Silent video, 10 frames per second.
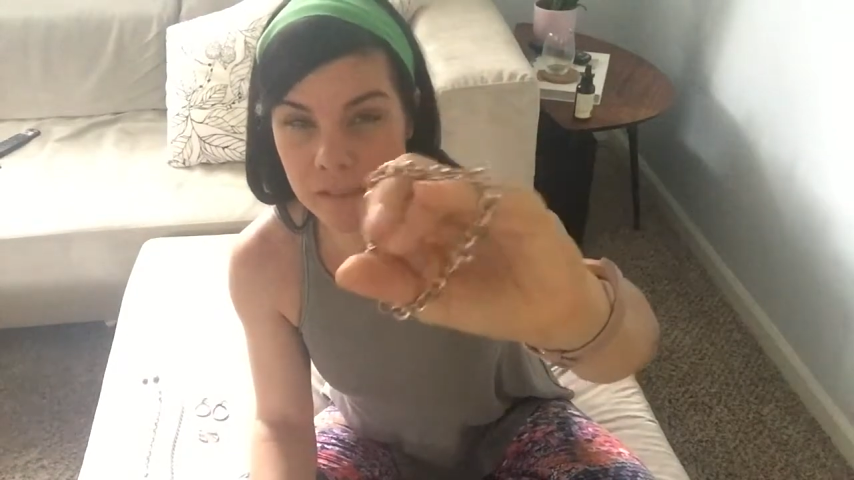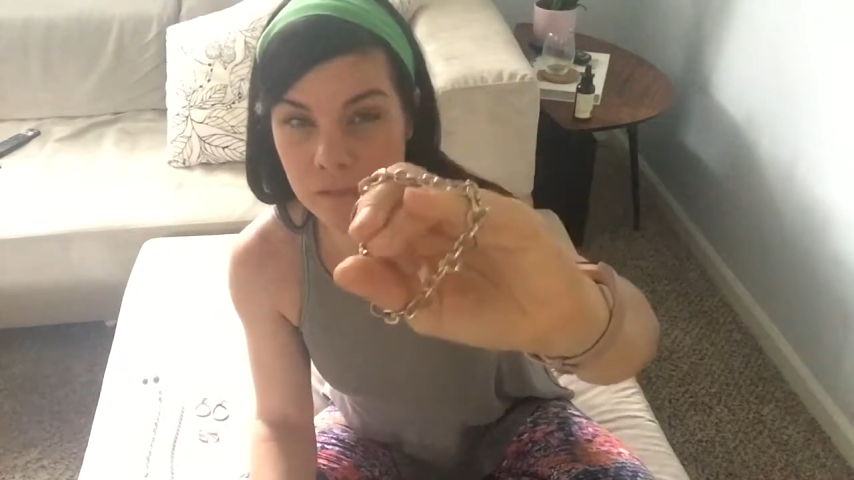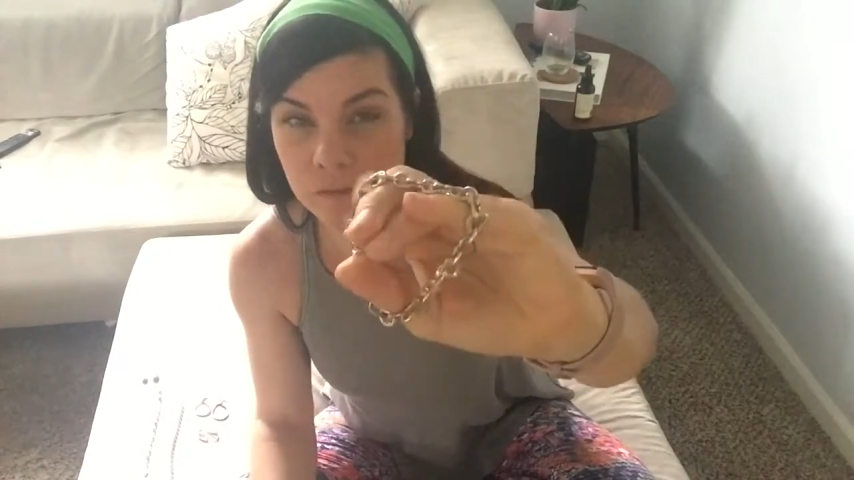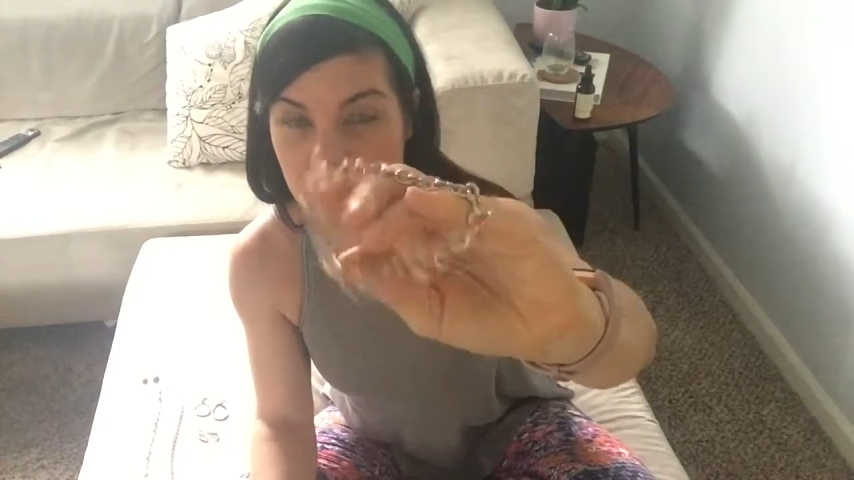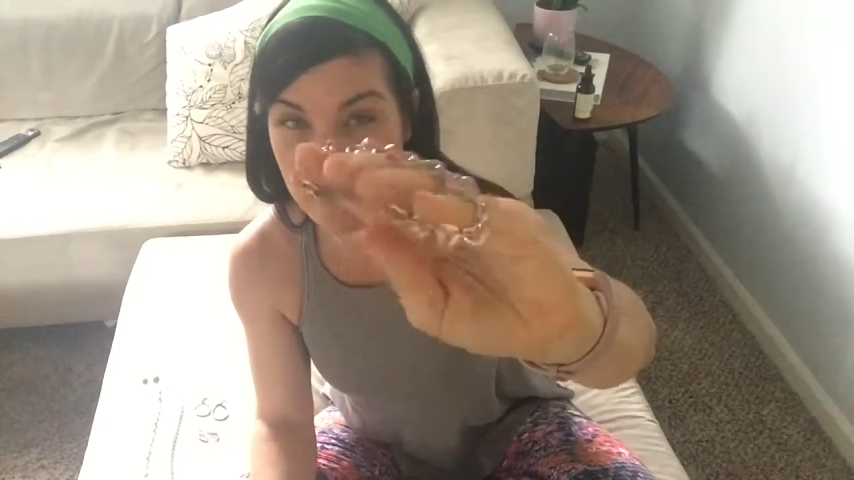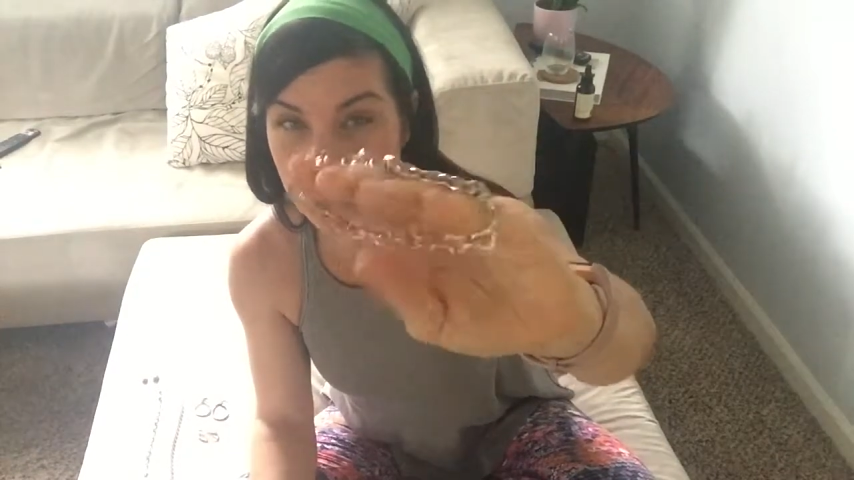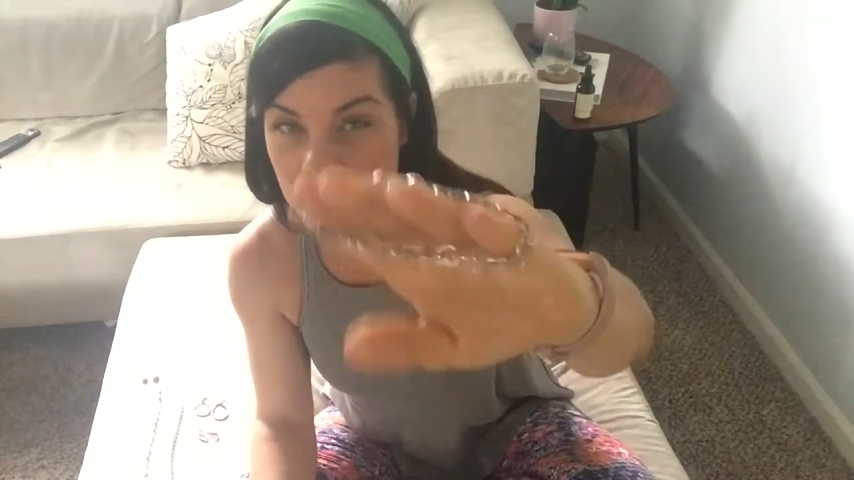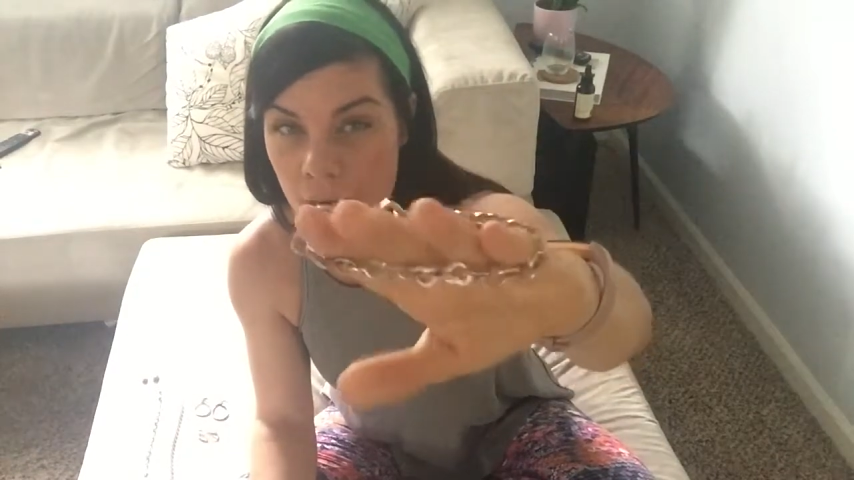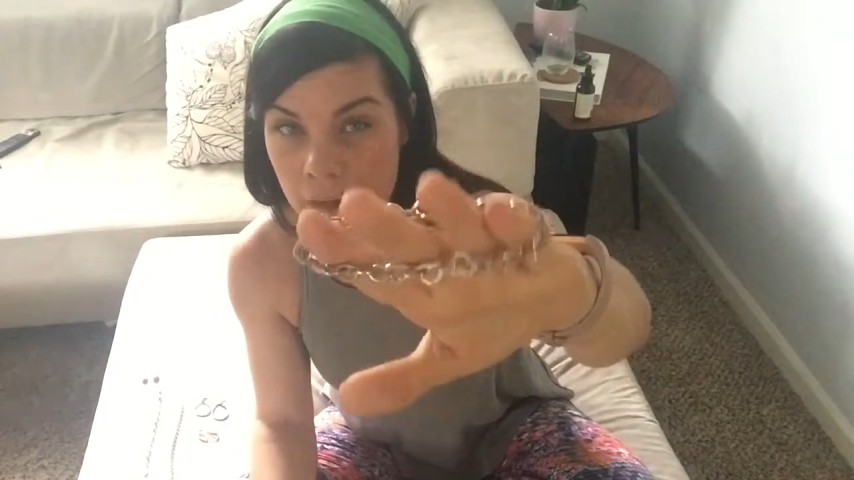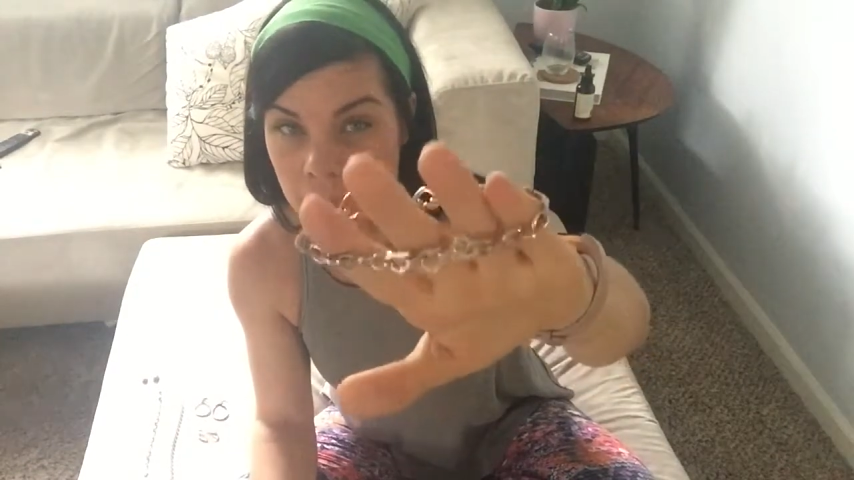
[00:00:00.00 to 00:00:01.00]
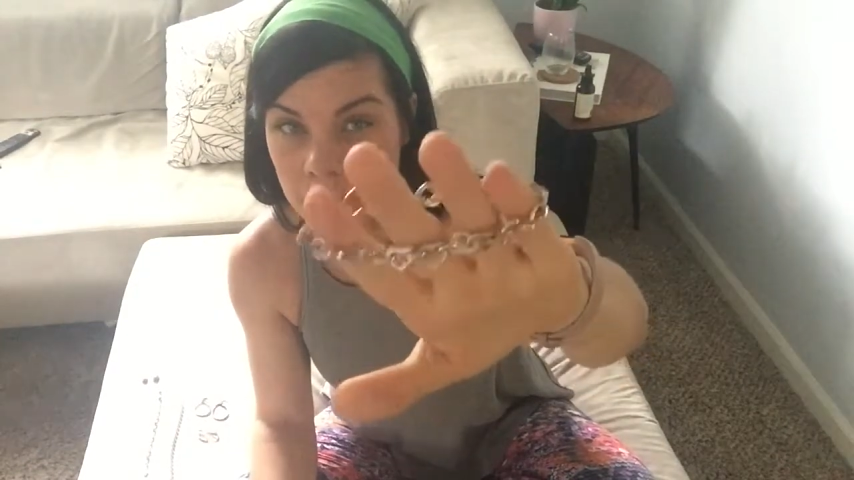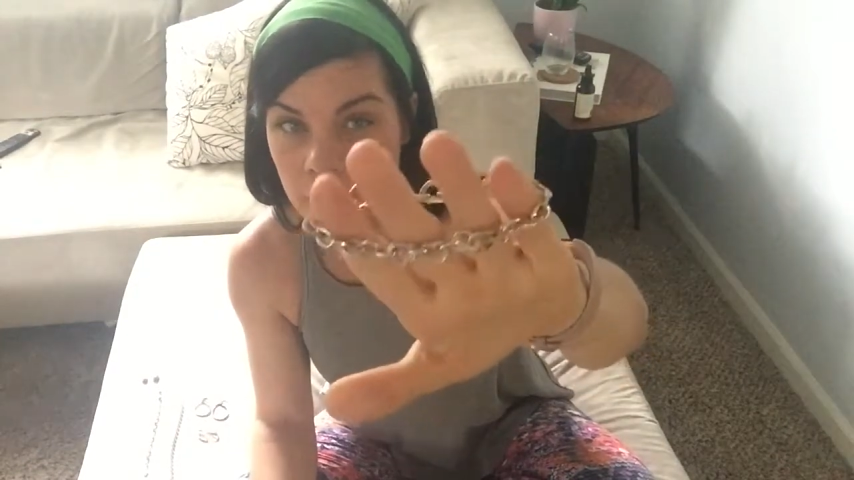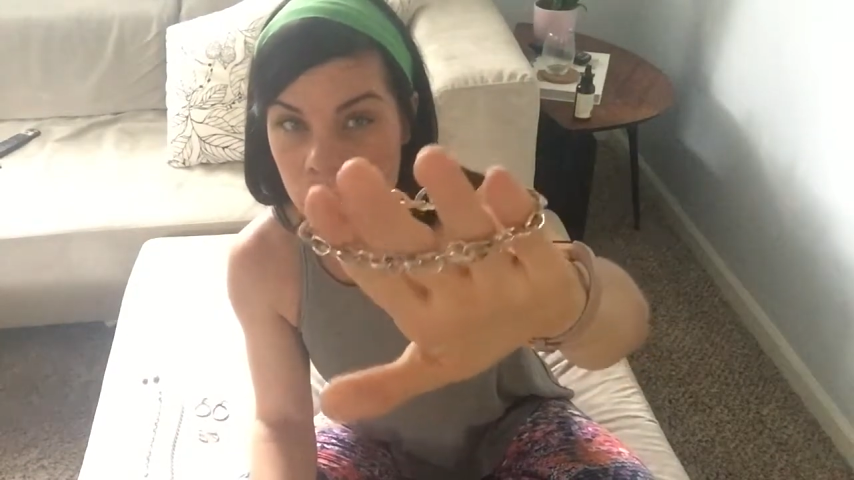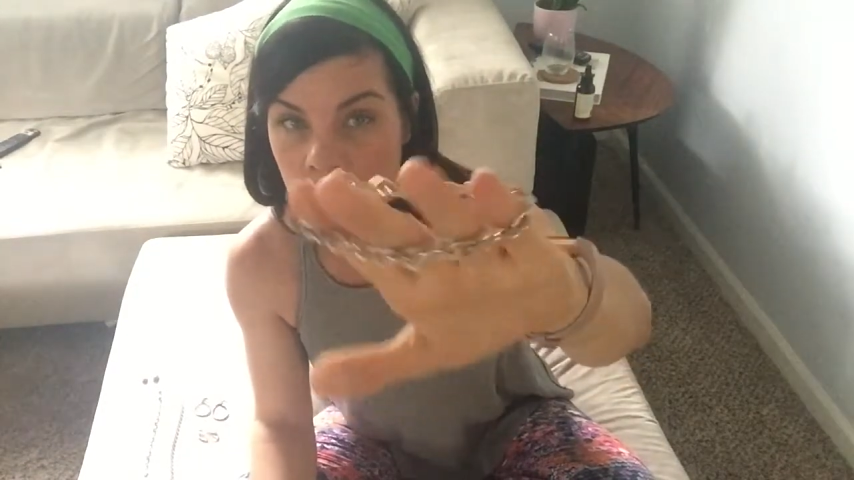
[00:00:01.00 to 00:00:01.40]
So sometimes